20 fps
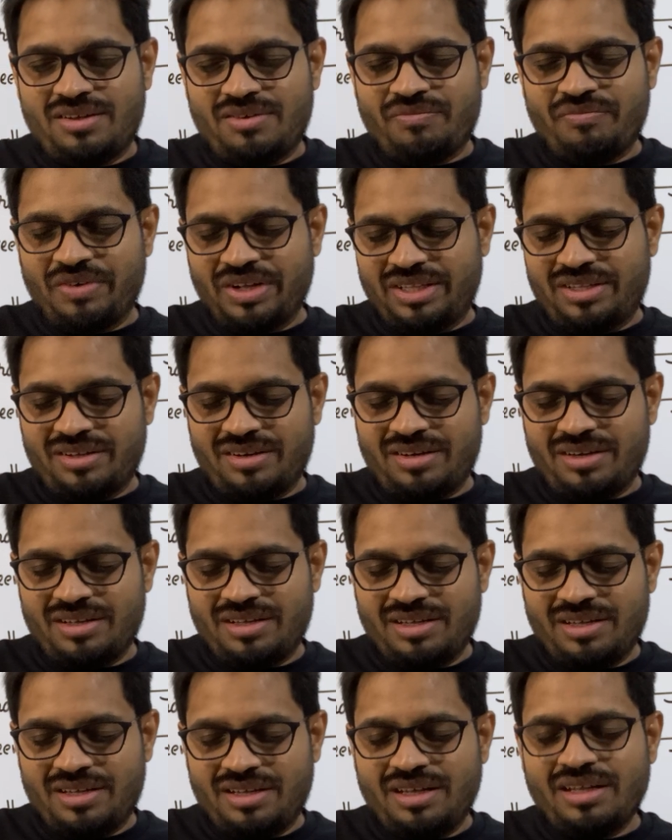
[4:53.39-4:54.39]
whether
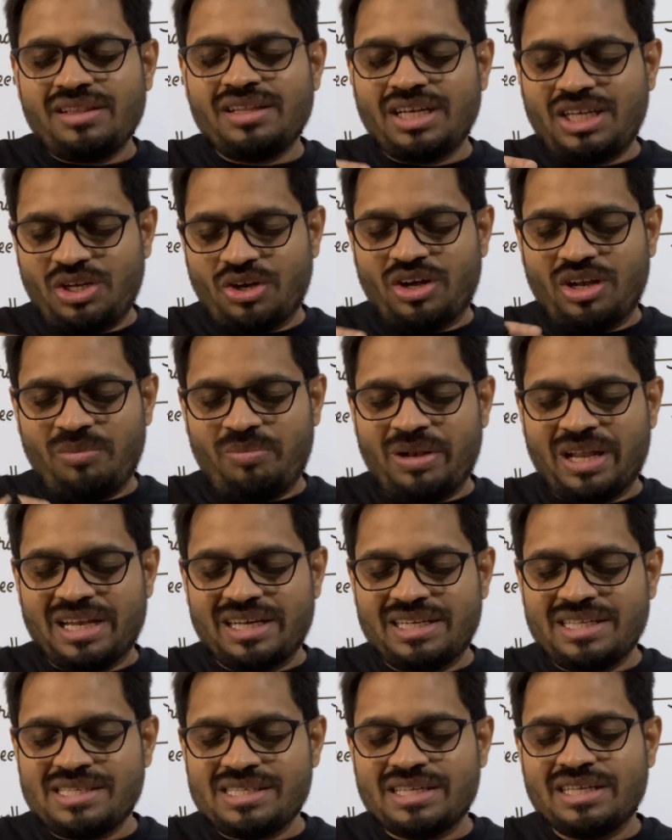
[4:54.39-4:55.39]
the tall plant
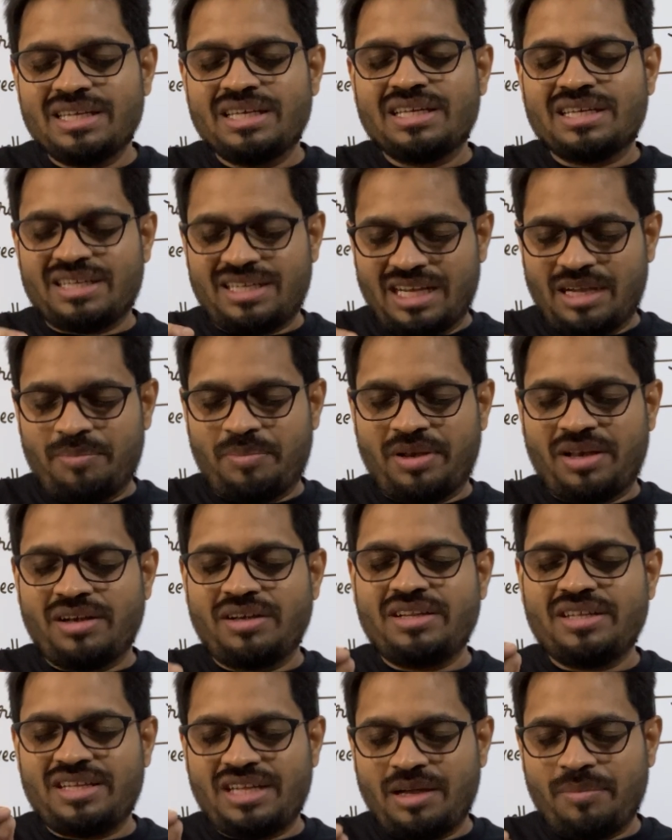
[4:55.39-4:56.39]
is capital
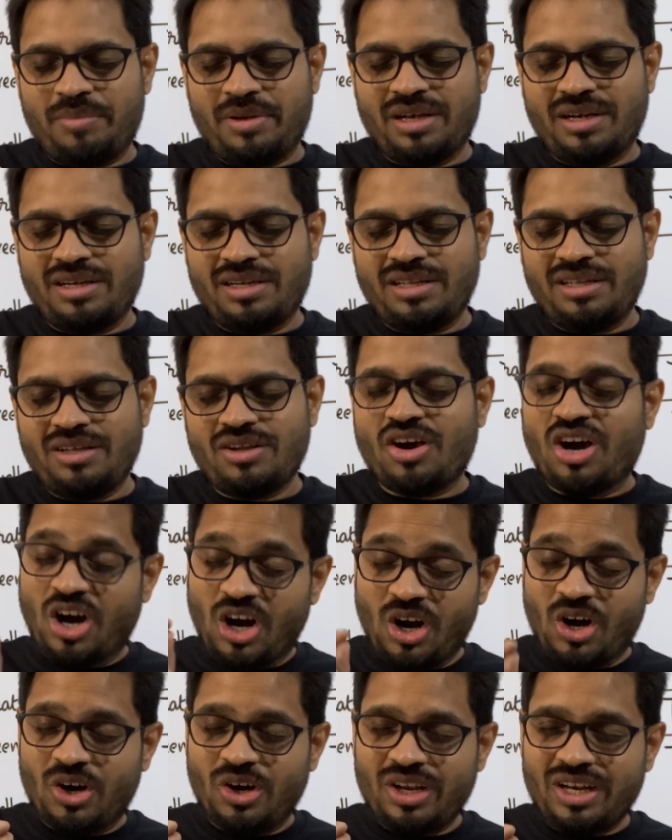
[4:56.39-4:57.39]
T
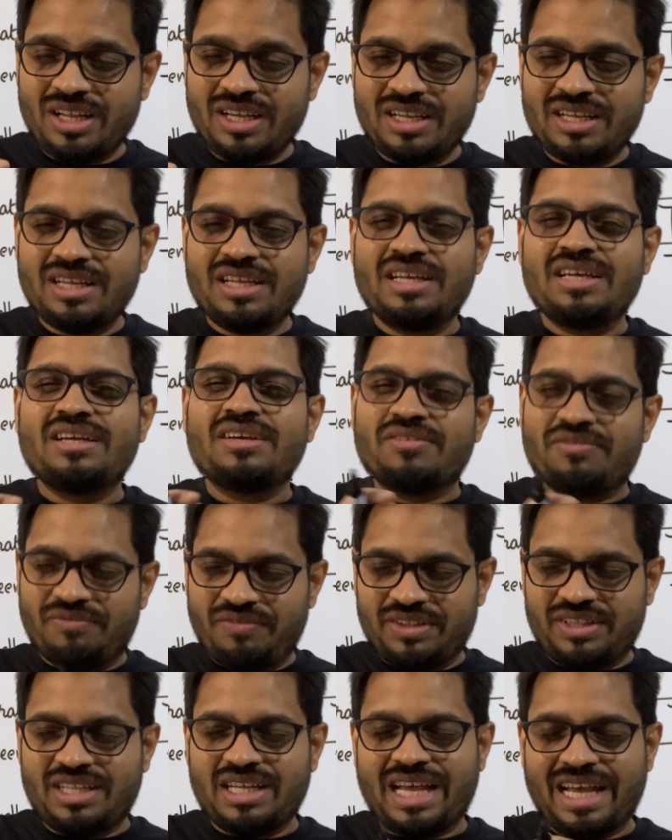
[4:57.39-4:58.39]
or
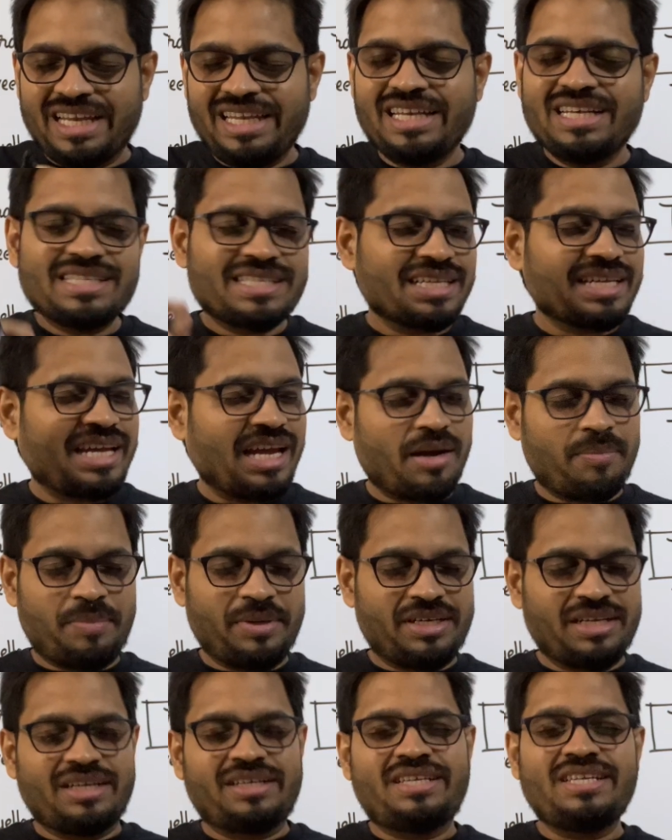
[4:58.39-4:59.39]
with the alleles
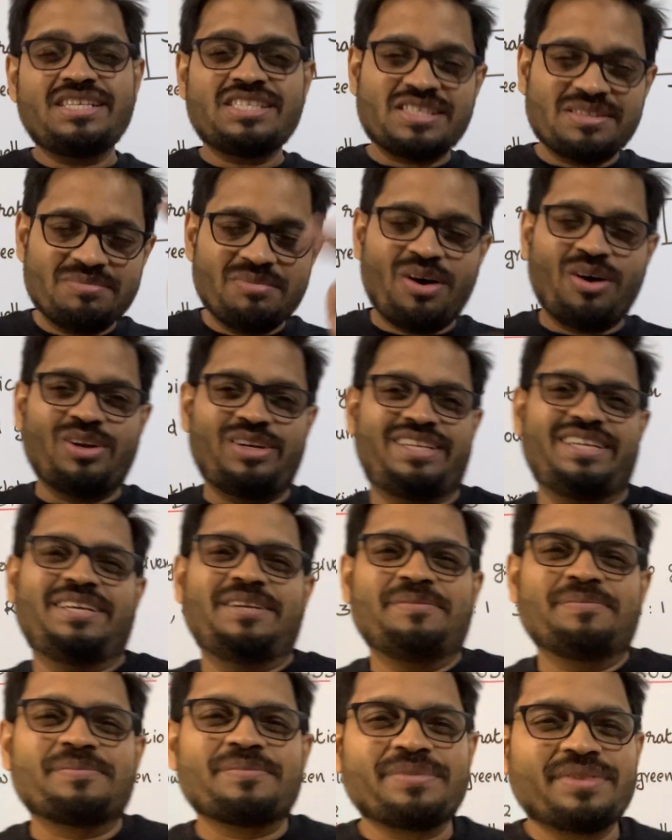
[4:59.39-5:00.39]
capital T small t?
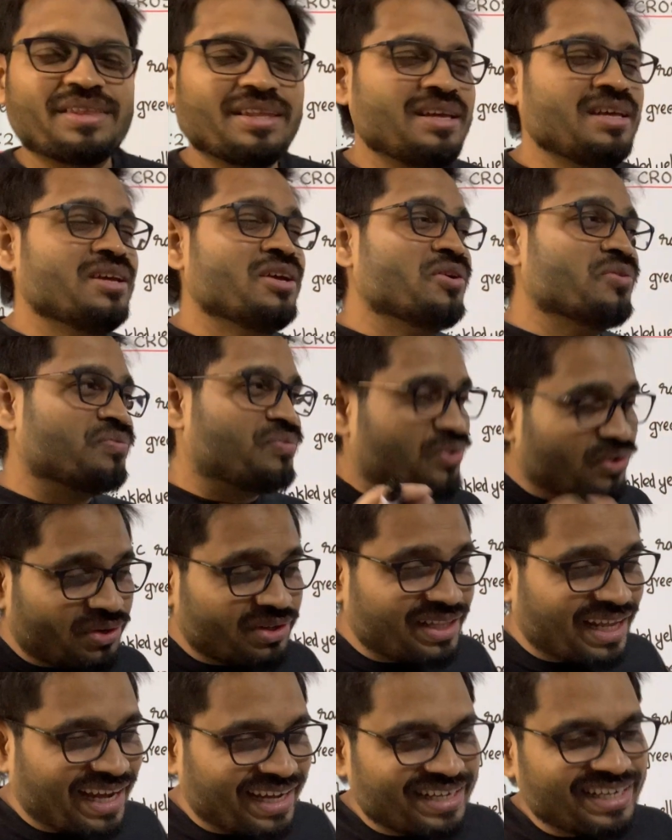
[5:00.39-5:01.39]
For
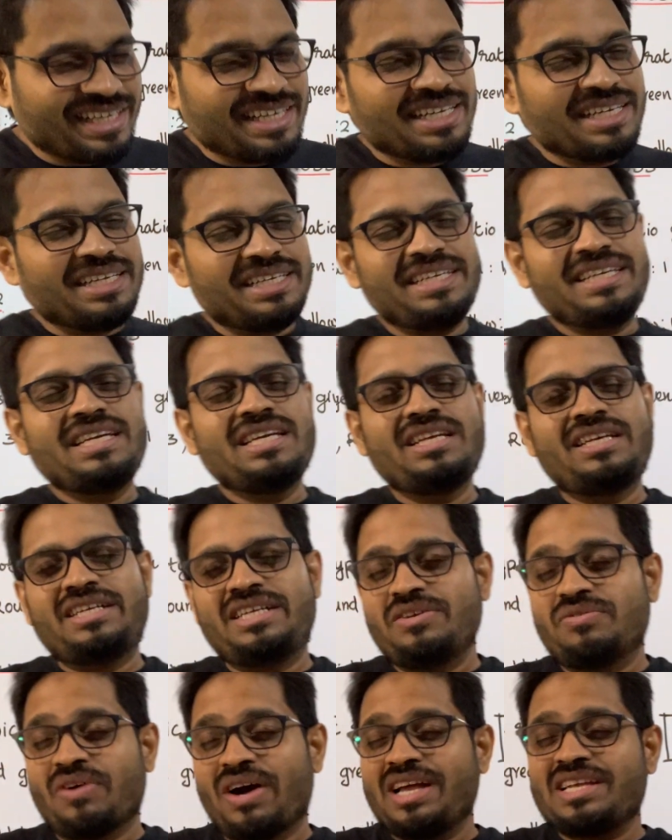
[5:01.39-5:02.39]
that, he
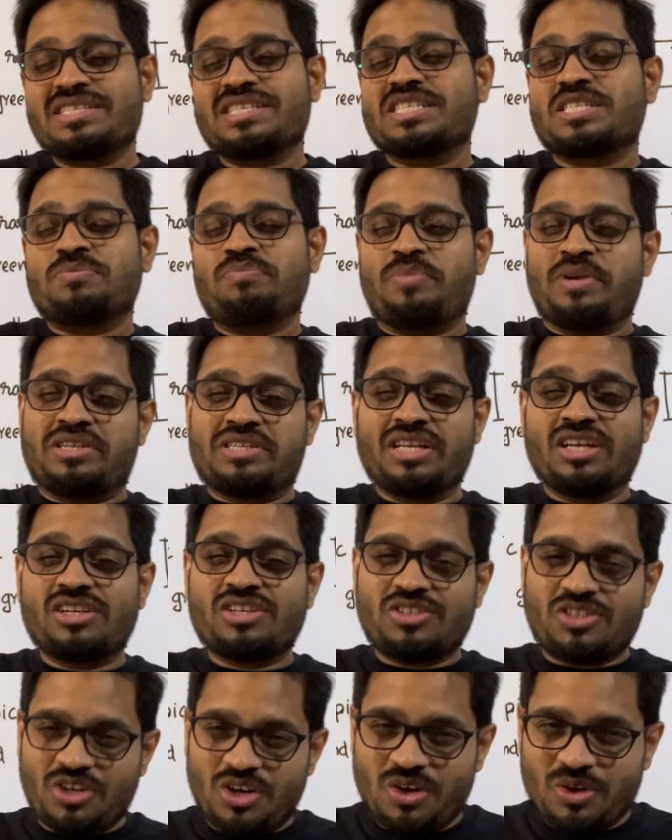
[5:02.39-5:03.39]
devised a special
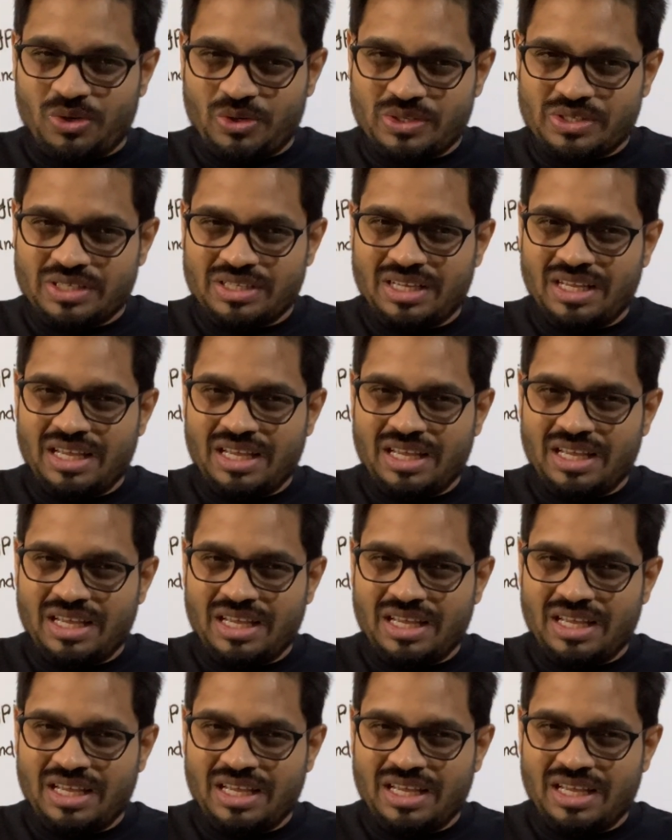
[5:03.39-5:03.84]
cross